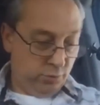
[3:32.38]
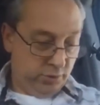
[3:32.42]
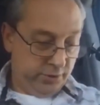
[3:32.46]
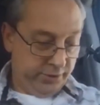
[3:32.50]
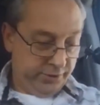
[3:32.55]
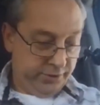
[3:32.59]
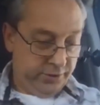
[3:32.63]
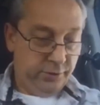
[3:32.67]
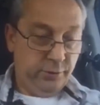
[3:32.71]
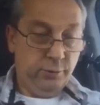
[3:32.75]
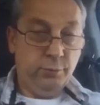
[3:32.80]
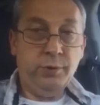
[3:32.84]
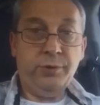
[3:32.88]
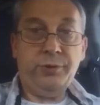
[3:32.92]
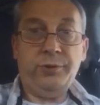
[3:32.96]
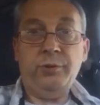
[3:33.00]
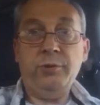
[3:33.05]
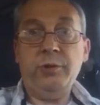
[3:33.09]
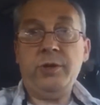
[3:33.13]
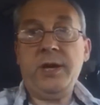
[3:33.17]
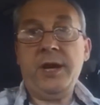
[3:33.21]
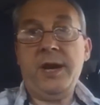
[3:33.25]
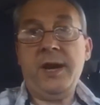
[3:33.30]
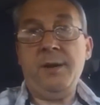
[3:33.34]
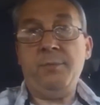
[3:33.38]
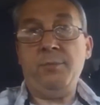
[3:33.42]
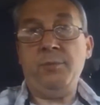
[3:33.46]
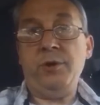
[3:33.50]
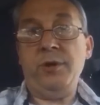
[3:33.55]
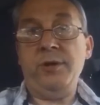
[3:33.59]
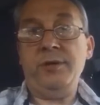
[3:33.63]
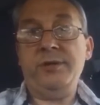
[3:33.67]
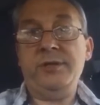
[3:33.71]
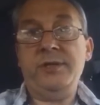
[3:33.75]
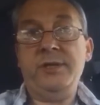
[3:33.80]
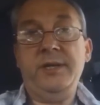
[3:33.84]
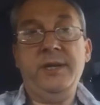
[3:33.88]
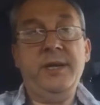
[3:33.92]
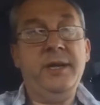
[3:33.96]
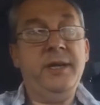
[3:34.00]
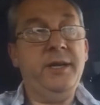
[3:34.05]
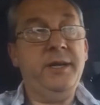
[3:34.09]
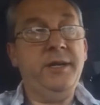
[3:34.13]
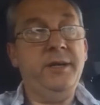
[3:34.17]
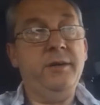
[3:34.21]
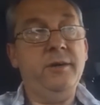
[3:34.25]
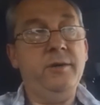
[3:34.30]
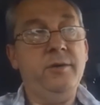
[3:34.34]
you want to do with your camera to
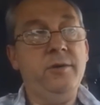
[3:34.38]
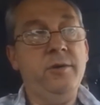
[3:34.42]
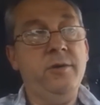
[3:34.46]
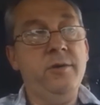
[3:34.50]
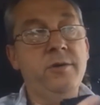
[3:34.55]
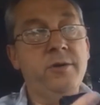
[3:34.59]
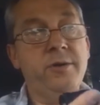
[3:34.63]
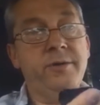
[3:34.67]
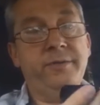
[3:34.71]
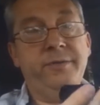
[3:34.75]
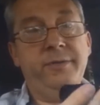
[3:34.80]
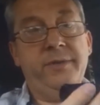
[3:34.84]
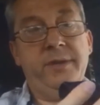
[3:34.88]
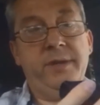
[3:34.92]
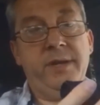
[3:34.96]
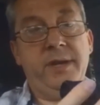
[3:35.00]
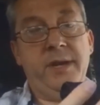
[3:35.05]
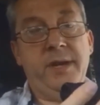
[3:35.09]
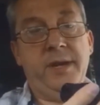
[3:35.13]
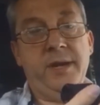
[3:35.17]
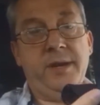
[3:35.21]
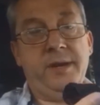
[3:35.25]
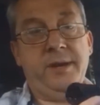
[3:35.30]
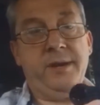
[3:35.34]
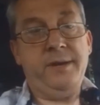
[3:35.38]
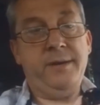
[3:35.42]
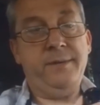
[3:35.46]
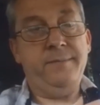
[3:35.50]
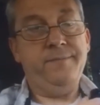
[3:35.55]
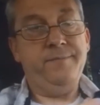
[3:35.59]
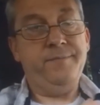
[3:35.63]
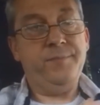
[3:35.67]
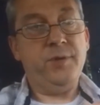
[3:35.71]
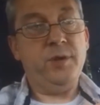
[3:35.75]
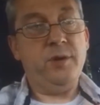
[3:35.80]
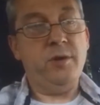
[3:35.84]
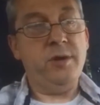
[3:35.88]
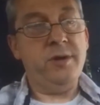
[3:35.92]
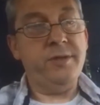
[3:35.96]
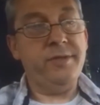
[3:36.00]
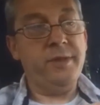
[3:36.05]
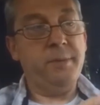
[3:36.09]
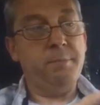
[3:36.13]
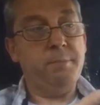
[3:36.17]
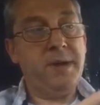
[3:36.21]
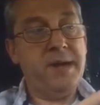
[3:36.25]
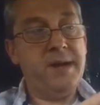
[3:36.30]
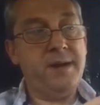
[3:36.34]
get it on
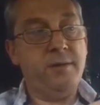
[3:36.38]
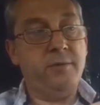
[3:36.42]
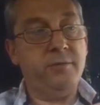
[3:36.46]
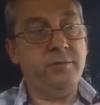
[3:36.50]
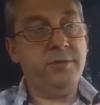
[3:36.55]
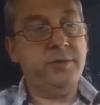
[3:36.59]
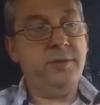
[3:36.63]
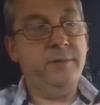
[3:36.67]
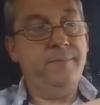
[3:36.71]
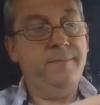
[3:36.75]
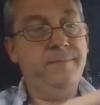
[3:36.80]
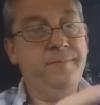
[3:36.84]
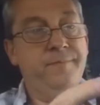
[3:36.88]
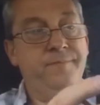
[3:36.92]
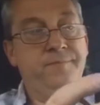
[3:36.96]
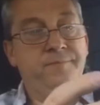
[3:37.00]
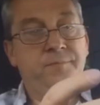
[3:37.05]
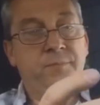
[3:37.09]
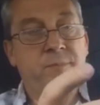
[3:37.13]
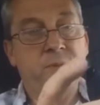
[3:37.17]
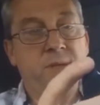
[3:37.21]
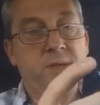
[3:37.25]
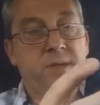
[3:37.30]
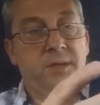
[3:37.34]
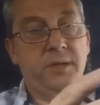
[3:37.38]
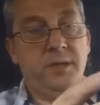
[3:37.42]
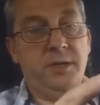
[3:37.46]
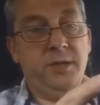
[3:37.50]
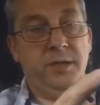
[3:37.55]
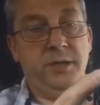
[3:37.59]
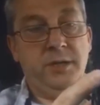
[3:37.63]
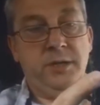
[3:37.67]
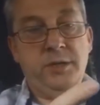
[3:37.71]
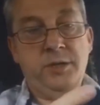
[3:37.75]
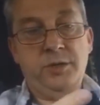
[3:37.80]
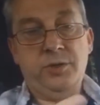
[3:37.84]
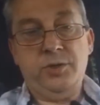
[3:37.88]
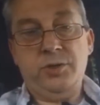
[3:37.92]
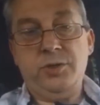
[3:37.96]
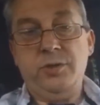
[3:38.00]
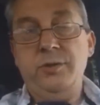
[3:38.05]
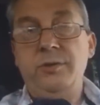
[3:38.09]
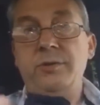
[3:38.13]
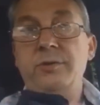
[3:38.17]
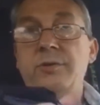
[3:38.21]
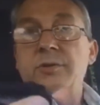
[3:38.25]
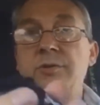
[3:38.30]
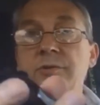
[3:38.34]
the mount
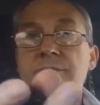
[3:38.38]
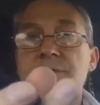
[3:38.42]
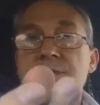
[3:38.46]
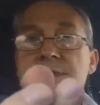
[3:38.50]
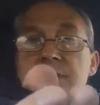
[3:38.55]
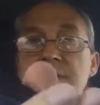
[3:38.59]
is you'll